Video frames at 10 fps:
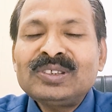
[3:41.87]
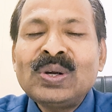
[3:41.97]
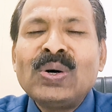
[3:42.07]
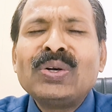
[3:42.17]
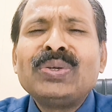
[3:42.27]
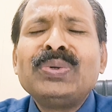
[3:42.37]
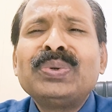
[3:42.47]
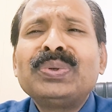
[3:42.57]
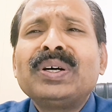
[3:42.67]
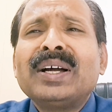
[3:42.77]

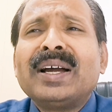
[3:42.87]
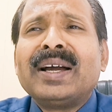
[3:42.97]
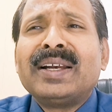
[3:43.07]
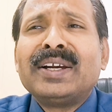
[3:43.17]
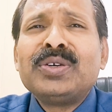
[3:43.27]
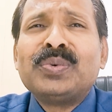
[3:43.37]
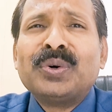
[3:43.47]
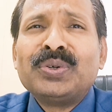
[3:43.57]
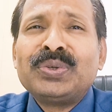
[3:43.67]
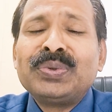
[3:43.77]
and that you
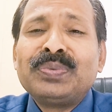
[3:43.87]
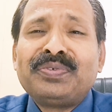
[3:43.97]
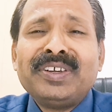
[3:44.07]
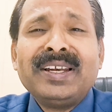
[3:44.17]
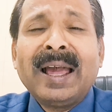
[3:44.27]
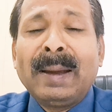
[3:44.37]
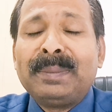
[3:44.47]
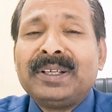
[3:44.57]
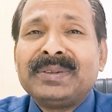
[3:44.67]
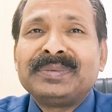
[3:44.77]
want to feel
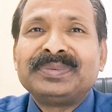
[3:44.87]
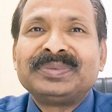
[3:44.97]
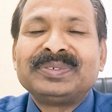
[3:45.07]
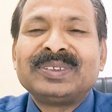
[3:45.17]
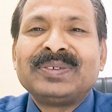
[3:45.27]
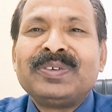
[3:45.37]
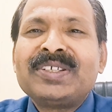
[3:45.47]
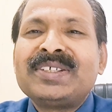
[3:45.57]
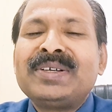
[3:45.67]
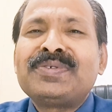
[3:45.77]
happy,
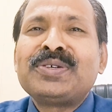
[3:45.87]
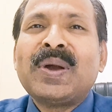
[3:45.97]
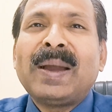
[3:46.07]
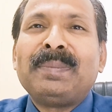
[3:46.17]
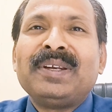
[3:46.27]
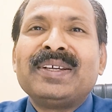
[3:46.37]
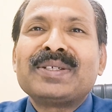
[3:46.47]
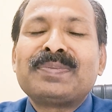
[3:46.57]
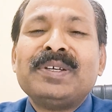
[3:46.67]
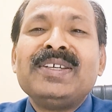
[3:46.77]
which gives you happiness,
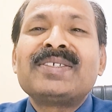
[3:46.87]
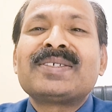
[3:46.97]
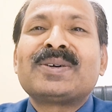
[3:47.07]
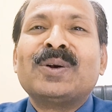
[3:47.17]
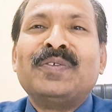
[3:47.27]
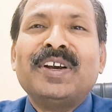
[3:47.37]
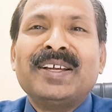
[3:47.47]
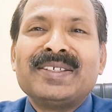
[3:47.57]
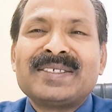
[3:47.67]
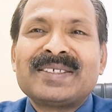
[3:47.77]
peace,
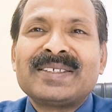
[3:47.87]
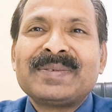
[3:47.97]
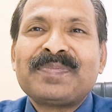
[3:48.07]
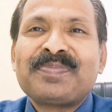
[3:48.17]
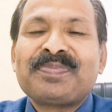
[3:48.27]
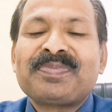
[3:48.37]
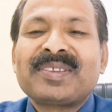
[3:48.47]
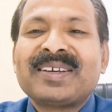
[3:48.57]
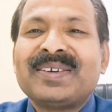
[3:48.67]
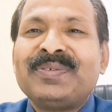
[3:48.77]
confidence
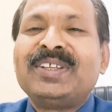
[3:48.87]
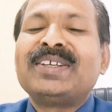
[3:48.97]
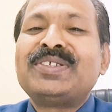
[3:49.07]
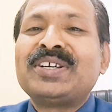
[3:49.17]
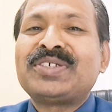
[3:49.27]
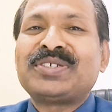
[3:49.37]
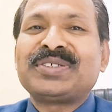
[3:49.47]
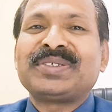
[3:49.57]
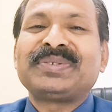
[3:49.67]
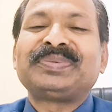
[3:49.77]
with a
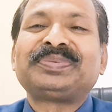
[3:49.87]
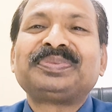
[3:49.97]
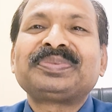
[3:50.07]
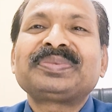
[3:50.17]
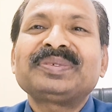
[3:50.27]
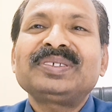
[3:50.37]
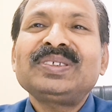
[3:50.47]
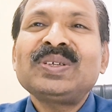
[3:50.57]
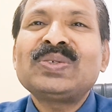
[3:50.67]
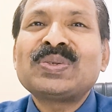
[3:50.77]
gesture.
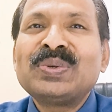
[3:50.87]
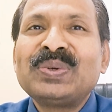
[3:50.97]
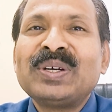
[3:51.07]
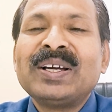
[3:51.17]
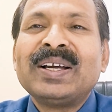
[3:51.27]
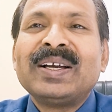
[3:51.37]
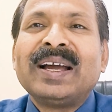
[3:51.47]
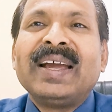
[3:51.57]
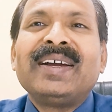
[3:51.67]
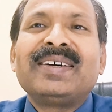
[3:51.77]
So,
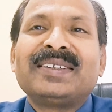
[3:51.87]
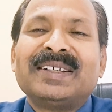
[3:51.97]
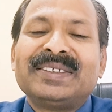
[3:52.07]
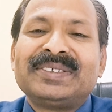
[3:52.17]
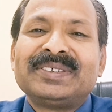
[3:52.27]
anchor that.